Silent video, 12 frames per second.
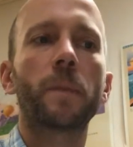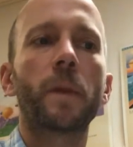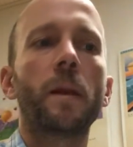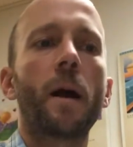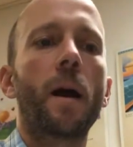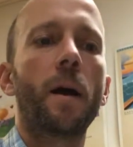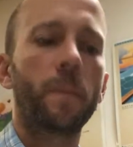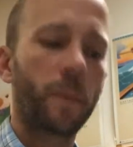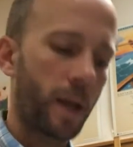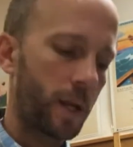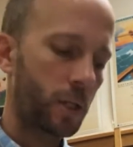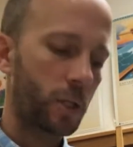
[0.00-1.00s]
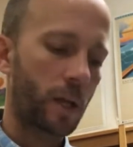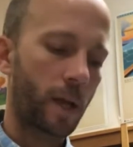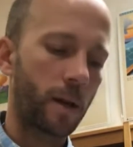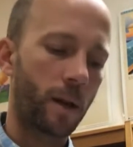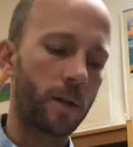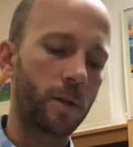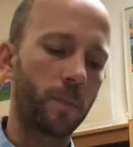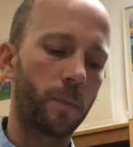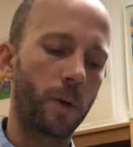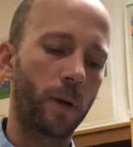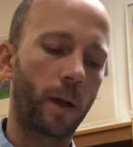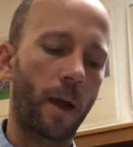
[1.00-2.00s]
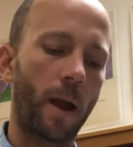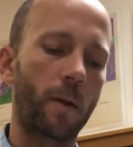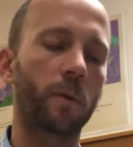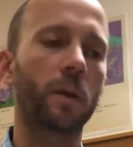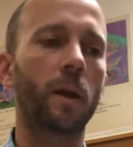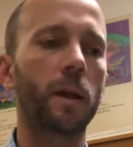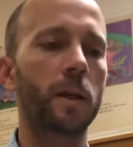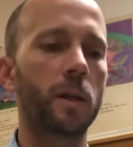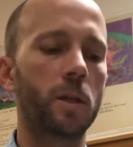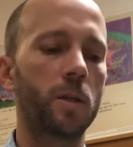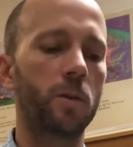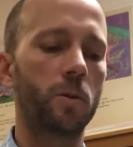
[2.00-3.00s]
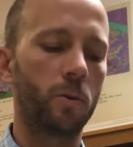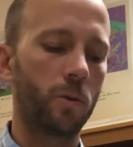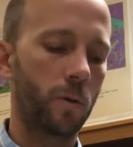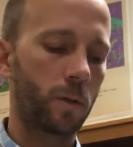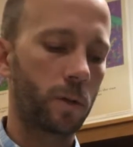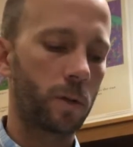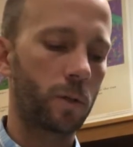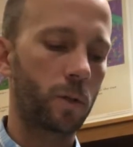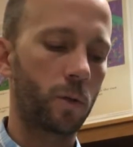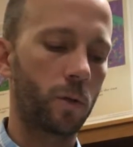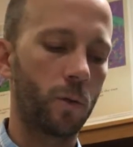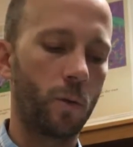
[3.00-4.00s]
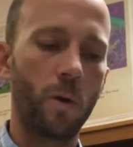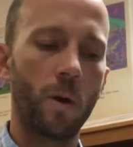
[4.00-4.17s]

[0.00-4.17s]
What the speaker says: and on page 10 on your book, I would like you to